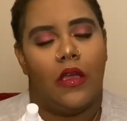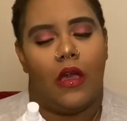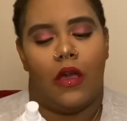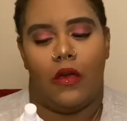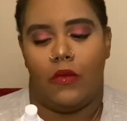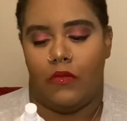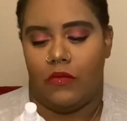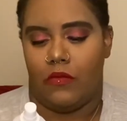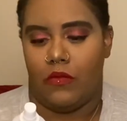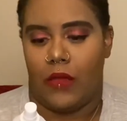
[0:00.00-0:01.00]
And
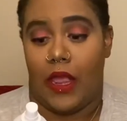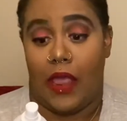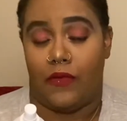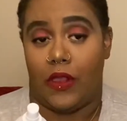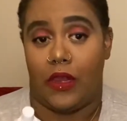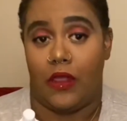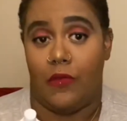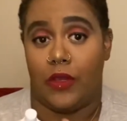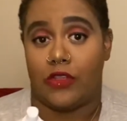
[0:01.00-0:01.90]
I fell in love with it.